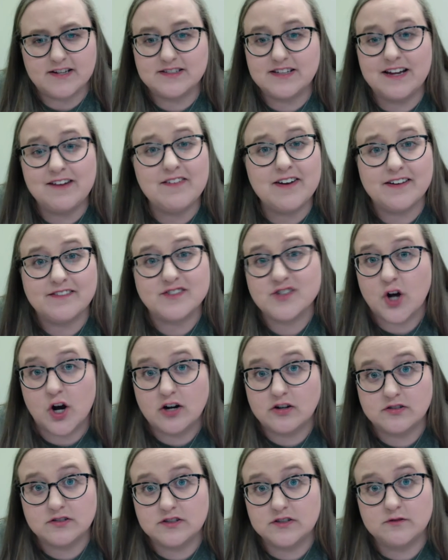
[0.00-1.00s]
They even have
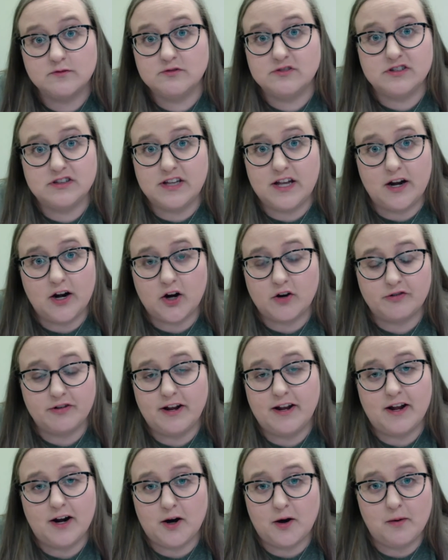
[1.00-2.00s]
songs that
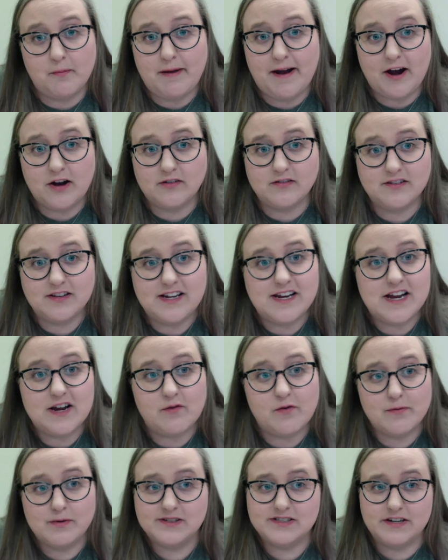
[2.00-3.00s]
are about the
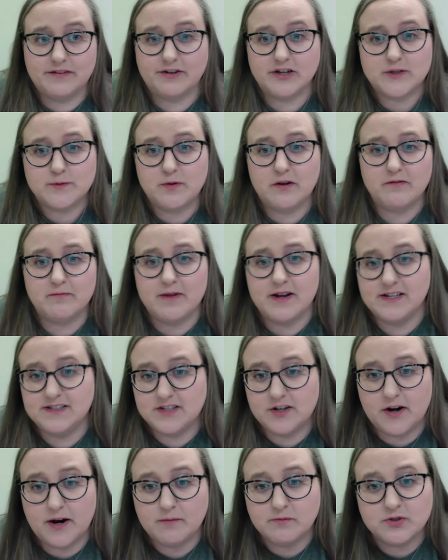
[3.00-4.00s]
women's suffrage movement.
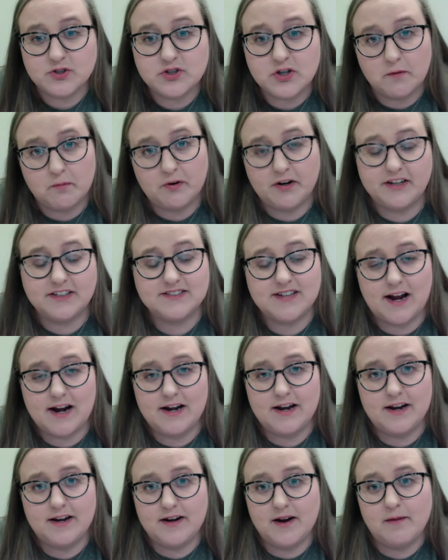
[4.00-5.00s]
So I'm super
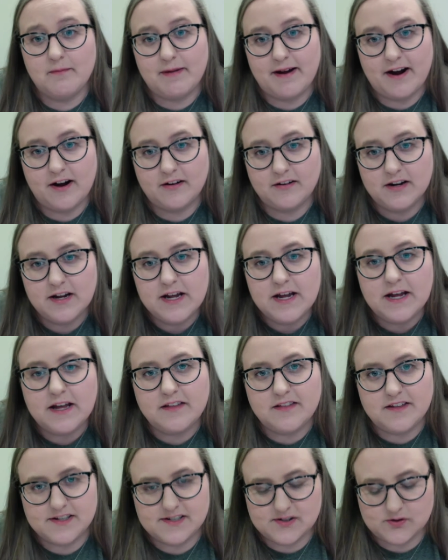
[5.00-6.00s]
excited about
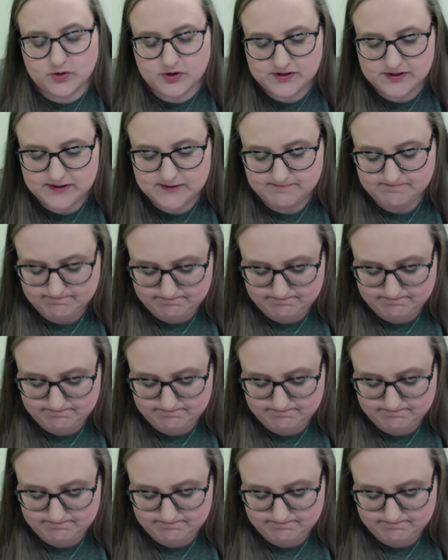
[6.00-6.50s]
this source.